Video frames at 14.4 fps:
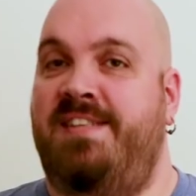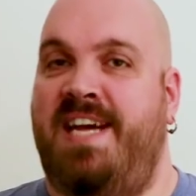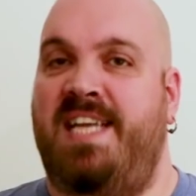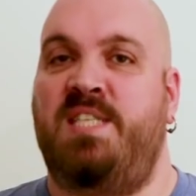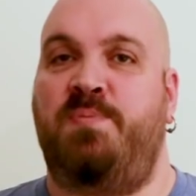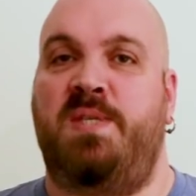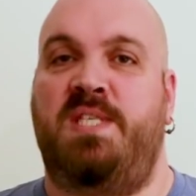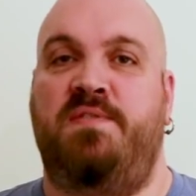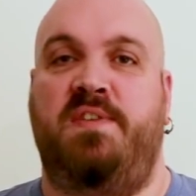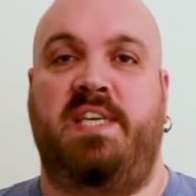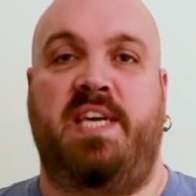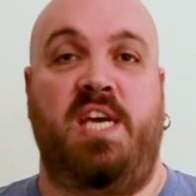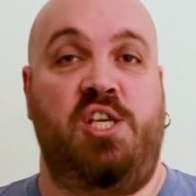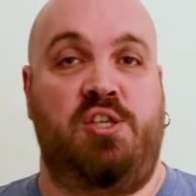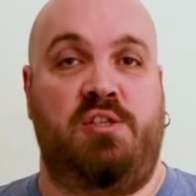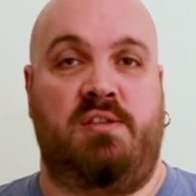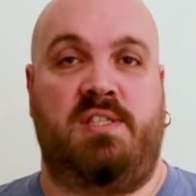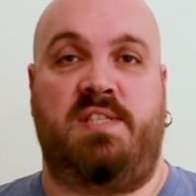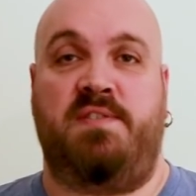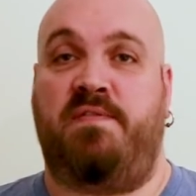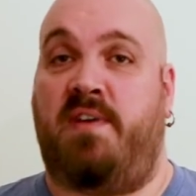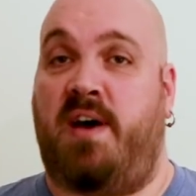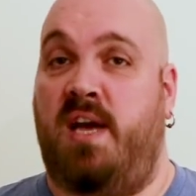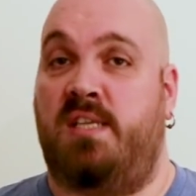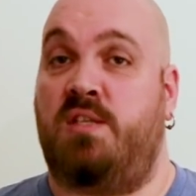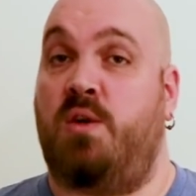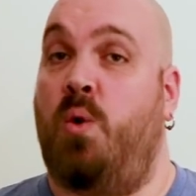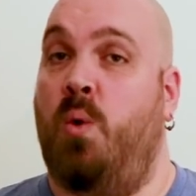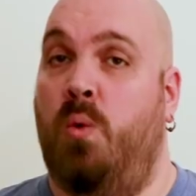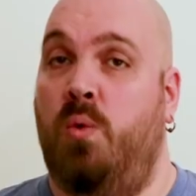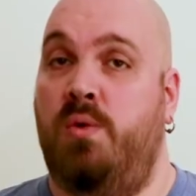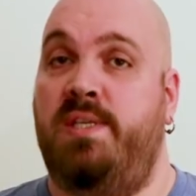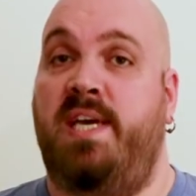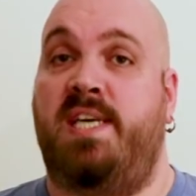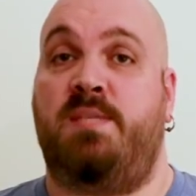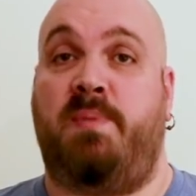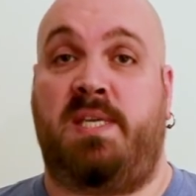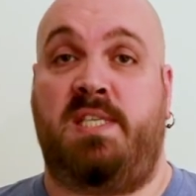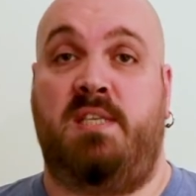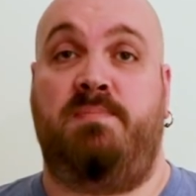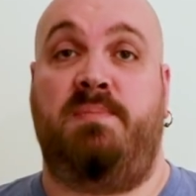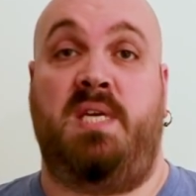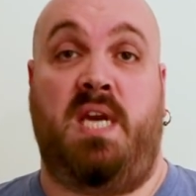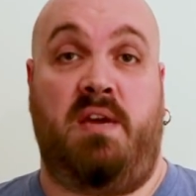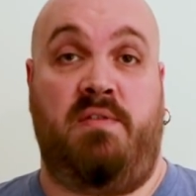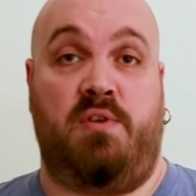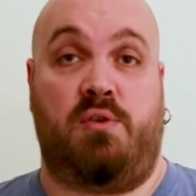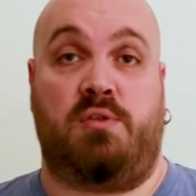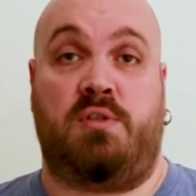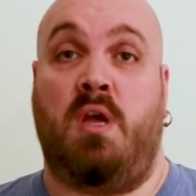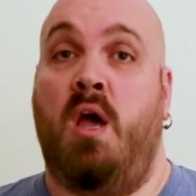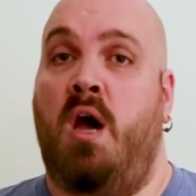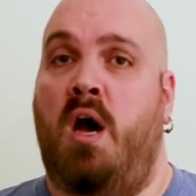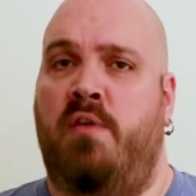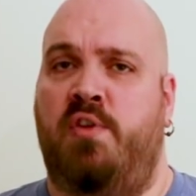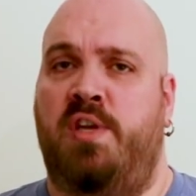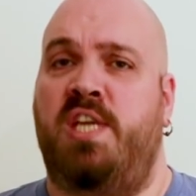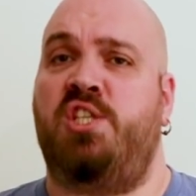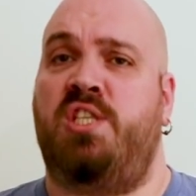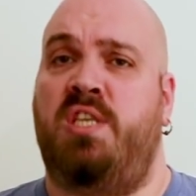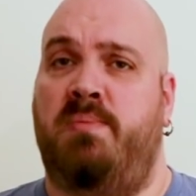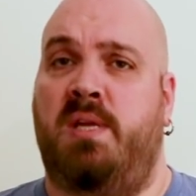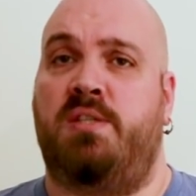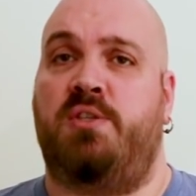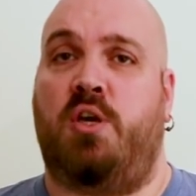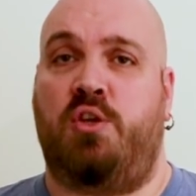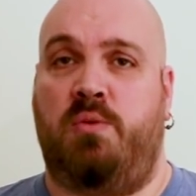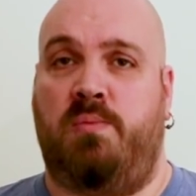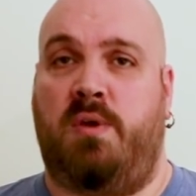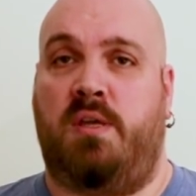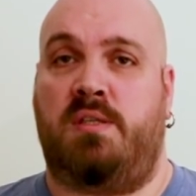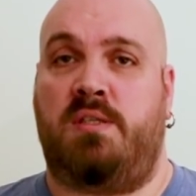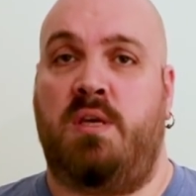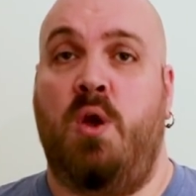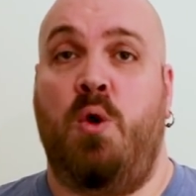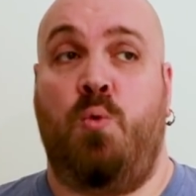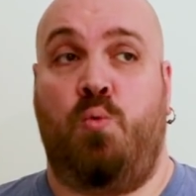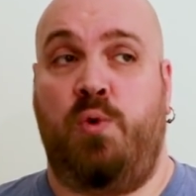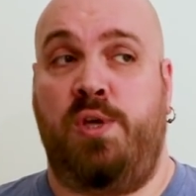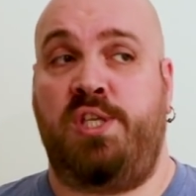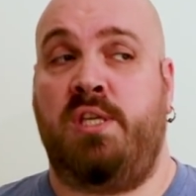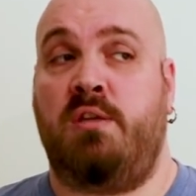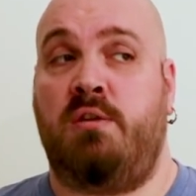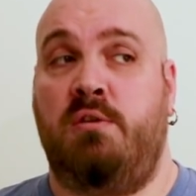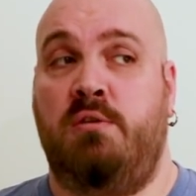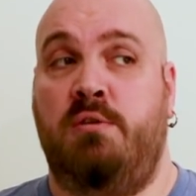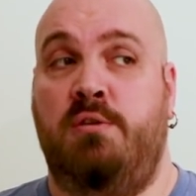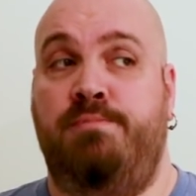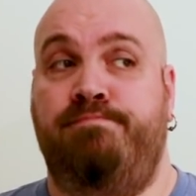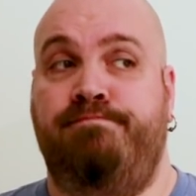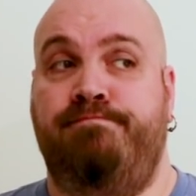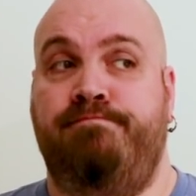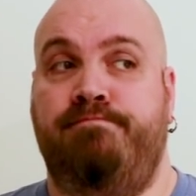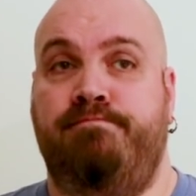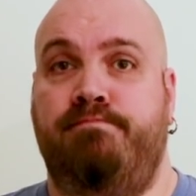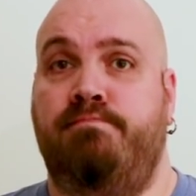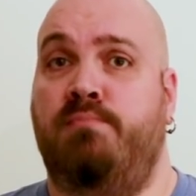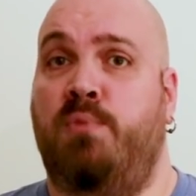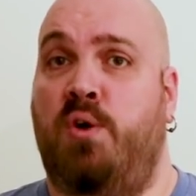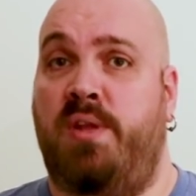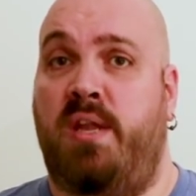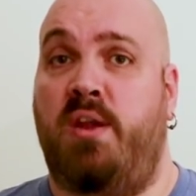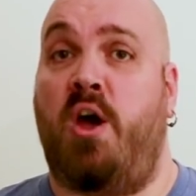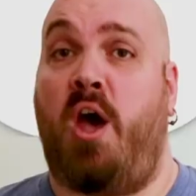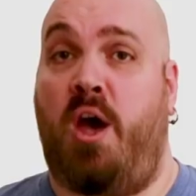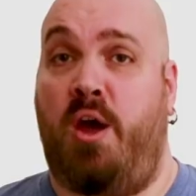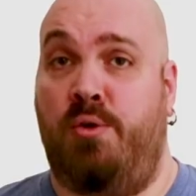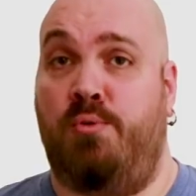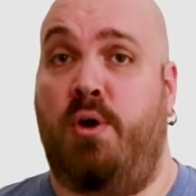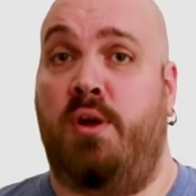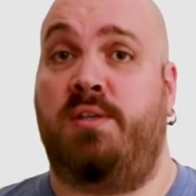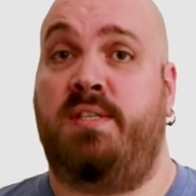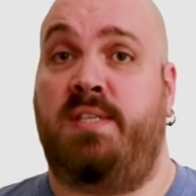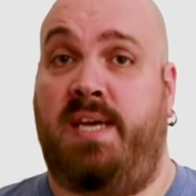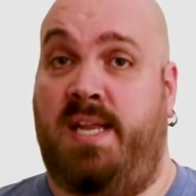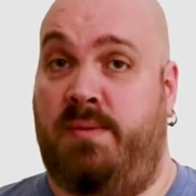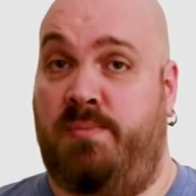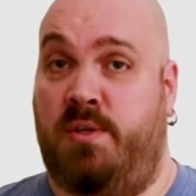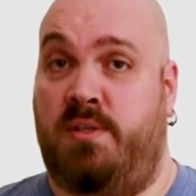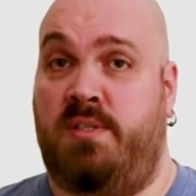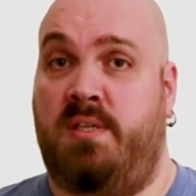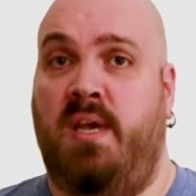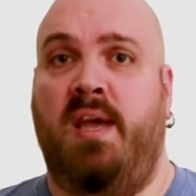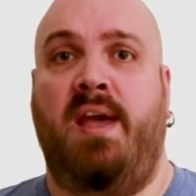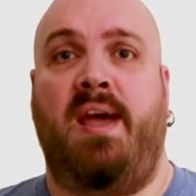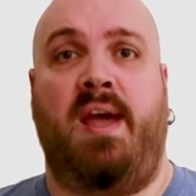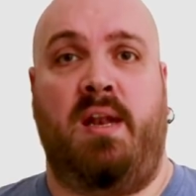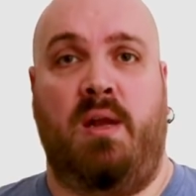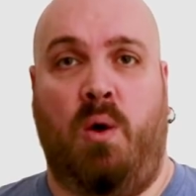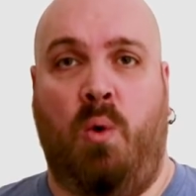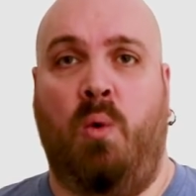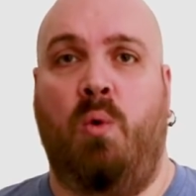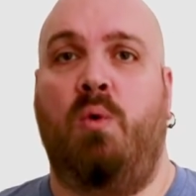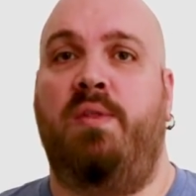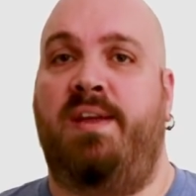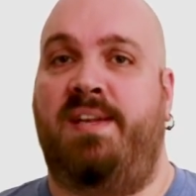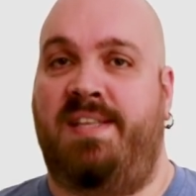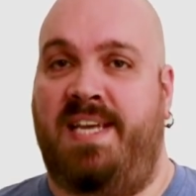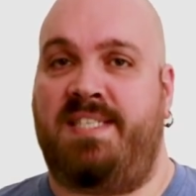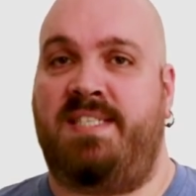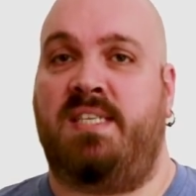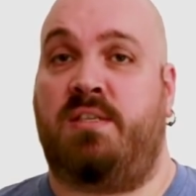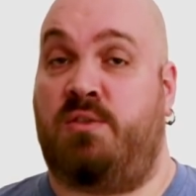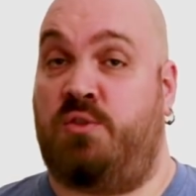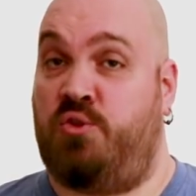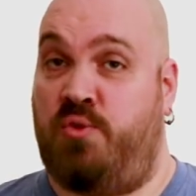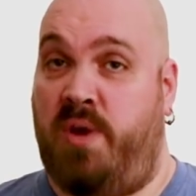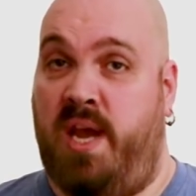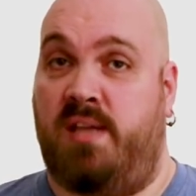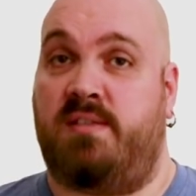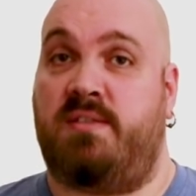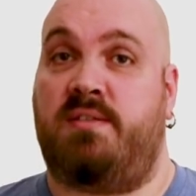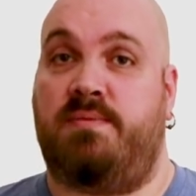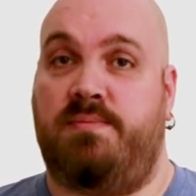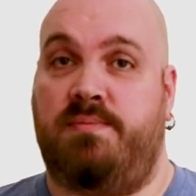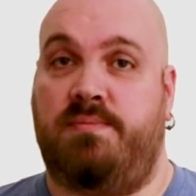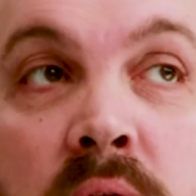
That specification defines all the expected behaviors of an HTML document, which include more than a hundred elements and all the nesting constraints.